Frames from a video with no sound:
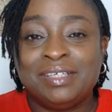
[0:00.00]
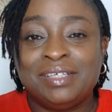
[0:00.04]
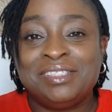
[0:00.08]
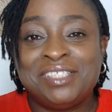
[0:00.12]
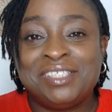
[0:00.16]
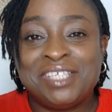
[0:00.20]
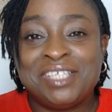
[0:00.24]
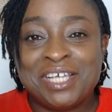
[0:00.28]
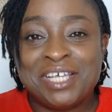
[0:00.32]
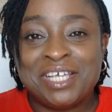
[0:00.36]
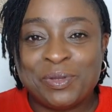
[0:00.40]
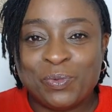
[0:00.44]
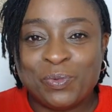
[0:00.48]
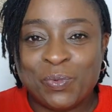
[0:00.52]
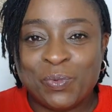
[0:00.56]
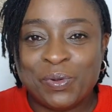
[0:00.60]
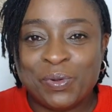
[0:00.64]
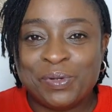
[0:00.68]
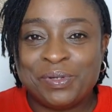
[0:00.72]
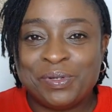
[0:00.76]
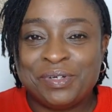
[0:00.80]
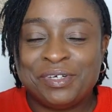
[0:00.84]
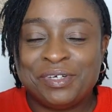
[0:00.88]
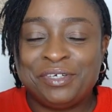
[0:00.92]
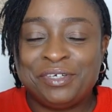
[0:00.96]

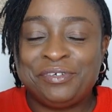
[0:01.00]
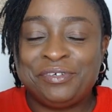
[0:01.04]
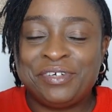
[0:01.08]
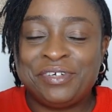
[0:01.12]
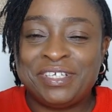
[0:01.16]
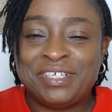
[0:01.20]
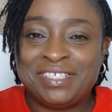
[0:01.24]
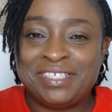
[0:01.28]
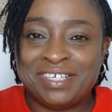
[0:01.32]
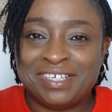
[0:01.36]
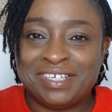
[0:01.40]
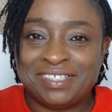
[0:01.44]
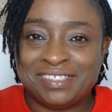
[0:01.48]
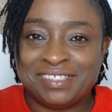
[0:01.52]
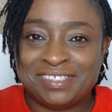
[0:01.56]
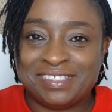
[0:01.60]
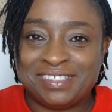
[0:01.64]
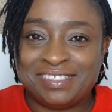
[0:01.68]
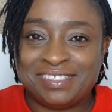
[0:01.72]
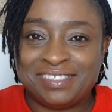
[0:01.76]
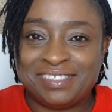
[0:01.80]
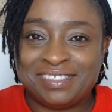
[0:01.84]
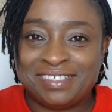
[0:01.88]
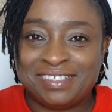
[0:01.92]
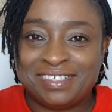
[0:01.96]
Ndewo,
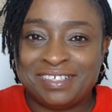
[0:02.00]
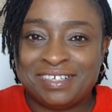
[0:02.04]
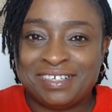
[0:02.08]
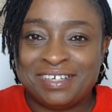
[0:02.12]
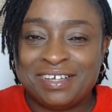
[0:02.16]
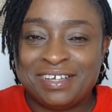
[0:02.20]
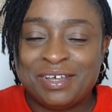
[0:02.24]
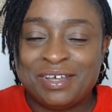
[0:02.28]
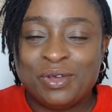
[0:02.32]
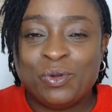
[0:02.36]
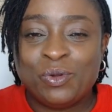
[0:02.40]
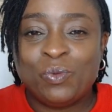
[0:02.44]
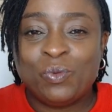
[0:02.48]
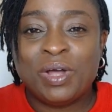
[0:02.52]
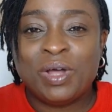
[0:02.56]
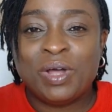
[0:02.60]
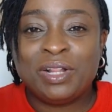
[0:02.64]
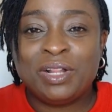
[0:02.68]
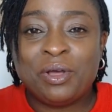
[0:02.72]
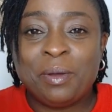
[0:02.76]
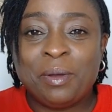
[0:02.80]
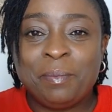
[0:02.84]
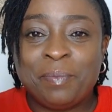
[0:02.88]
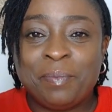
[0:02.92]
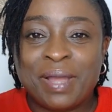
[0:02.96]
greetings.
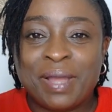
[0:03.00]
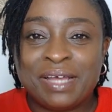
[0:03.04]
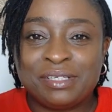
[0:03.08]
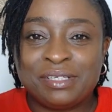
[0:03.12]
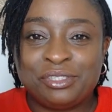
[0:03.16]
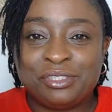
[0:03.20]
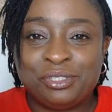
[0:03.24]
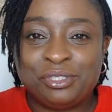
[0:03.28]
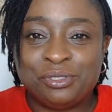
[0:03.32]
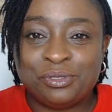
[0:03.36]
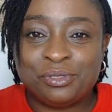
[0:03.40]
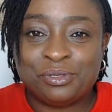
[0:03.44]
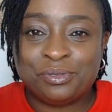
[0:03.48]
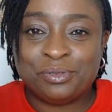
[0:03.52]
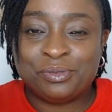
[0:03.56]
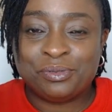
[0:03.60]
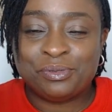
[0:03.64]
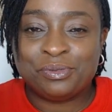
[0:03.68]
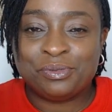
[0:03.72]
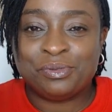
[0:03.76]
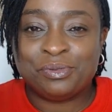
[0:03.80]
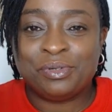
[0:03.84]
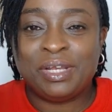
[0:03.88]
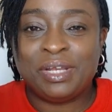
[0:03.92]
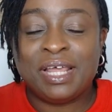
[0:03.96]
Welcome back
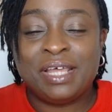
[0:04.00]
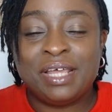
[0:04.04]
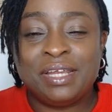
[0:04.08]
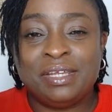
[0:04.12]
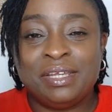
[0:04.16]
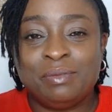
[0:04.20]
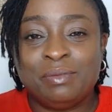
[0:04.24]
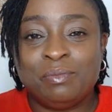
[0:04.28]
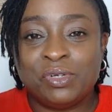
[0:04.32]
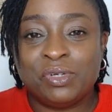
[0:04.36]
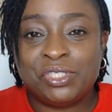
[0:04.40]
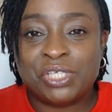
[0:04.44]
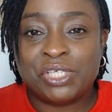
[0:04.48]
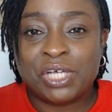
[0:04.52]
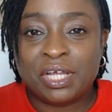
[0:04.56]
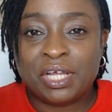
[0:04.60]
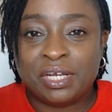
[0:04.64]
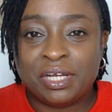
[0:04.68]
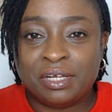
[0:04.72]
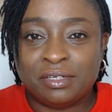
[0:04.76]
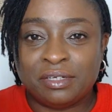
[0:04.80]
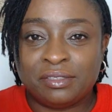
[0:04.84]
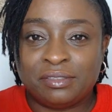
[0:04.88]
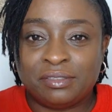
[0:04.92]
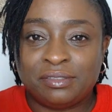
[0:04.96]
to Learn Igbo
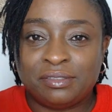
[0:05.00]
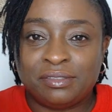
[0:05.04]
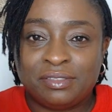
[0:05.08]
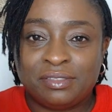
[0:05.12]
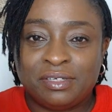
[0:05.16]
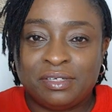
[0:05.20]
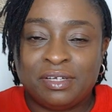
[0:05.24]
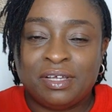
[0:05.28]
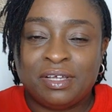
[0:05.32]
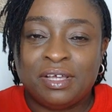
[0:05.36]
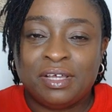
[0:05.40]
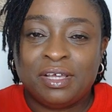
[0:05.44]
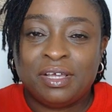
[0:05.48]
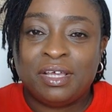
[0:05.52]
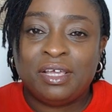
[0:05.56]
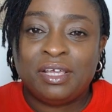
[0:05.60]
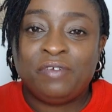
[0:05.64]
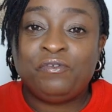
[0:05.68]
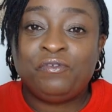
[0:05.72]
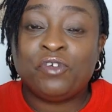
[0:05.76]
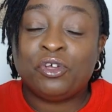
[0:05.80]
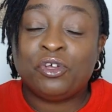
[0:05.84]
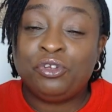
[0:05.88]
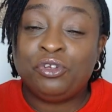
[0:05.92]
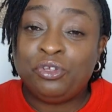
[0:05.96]
channel.
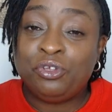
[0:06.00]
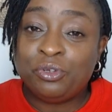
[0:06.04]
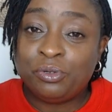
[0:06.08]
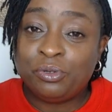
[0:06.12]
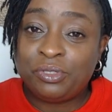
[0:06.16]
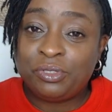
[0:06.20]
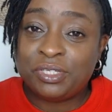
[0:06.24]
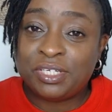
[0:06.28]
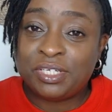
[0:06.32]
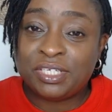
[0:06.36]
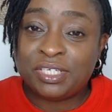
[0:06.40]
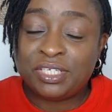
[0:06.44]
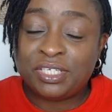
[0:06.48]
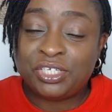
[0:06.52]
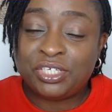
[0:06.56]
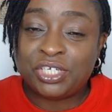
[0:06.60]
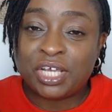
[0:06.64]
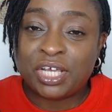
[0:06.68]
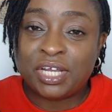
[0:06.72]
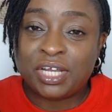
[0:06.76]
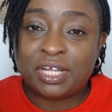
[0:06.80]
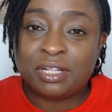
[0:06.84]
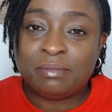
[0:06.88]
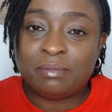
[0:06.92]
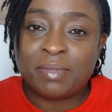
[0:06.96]
If you're new to this
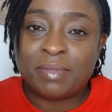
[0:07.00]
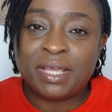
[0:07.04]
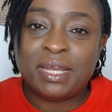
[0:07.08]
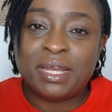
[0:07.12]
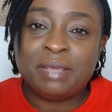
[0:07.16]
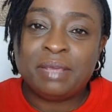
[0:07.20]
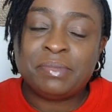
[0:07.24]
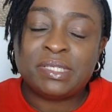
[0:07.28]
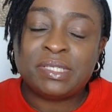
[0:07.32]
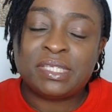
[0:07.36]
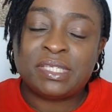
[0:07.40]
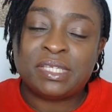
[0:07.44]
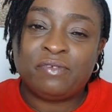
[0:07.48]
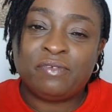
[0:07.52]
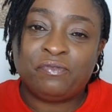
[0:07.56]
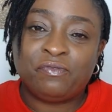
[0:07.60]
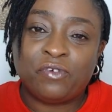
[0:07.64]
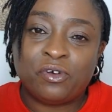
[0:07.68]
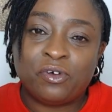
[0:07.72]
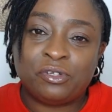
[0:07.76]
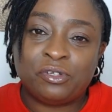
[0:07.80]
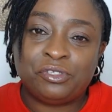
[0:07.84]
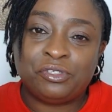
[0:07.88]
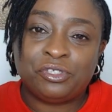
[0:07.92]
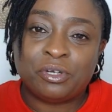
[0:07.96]
channel, my name is
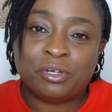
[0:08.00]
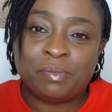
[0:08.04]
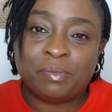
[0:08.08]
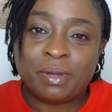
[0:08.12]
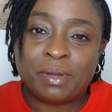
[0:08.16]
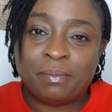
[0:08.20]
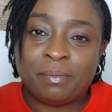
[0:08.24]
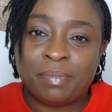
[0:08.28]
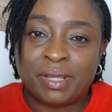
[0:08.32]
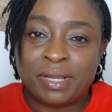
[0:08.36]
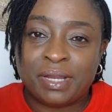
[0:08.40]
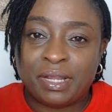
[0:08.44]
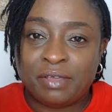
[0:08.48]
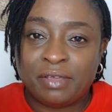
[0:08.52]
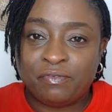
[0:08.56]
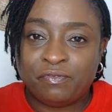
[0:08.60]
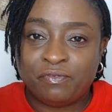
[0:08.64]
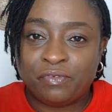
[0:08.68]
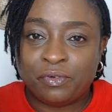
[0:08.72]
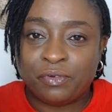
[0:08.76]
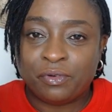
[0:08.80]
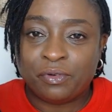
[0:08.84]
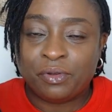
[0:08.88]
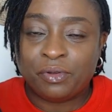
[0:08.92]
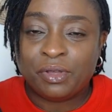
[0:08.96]
Yvonne
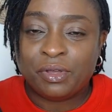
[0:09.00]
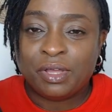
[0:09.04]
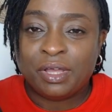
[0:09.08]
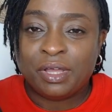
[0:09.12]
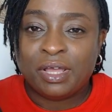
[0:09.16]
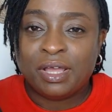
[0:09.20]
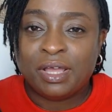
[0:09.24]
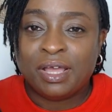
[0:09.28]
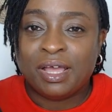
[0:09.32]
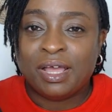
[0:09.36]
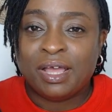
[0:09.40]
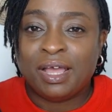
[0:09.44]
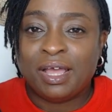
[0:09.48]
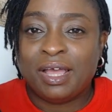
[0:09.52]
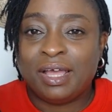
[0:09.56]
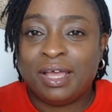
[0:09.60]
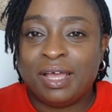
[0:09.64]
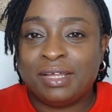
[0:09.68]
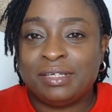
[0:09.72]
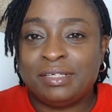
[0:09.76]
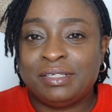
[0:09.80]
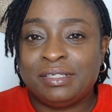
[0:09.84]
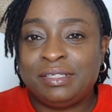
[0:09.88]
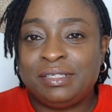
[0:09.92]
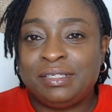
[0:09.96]
Choman-Banefo,
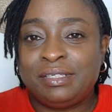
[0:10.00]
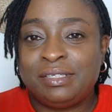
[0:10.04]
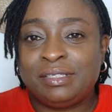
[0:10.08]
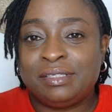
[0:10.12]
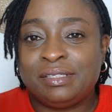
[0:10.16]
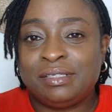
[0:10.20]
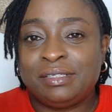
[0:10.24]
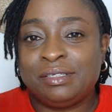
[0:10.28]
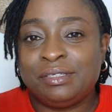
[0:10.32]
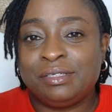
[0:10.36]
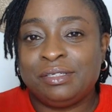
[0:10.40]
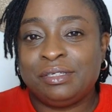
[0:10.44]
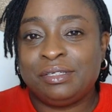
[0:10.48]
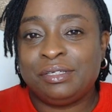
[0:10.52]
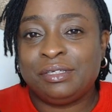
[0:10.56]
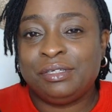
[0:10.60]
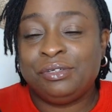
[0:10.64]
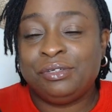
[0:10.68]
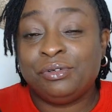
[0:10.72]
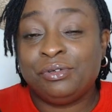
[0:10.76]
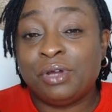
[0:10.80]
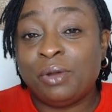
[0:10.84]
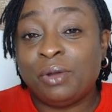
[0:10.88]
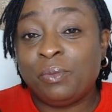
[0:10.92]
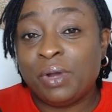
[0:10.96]
and
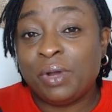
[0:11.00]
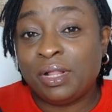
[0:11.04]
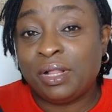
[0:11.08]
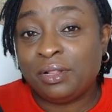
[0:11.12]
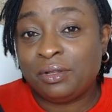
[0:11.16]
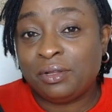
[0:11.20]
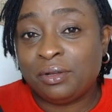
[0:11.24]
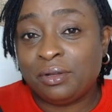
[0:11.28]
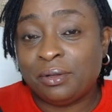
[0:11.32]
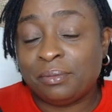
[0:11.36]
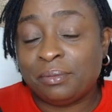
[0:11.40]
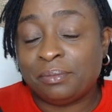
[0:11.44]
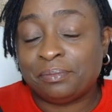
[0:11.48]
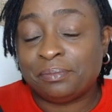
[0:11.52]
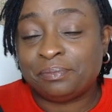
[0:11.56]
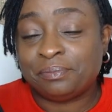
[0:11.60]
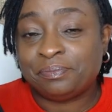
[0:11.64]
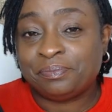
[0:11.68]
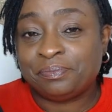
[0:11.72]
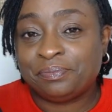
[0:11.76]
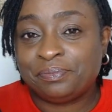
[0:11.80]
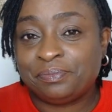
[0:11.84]
you are welcome.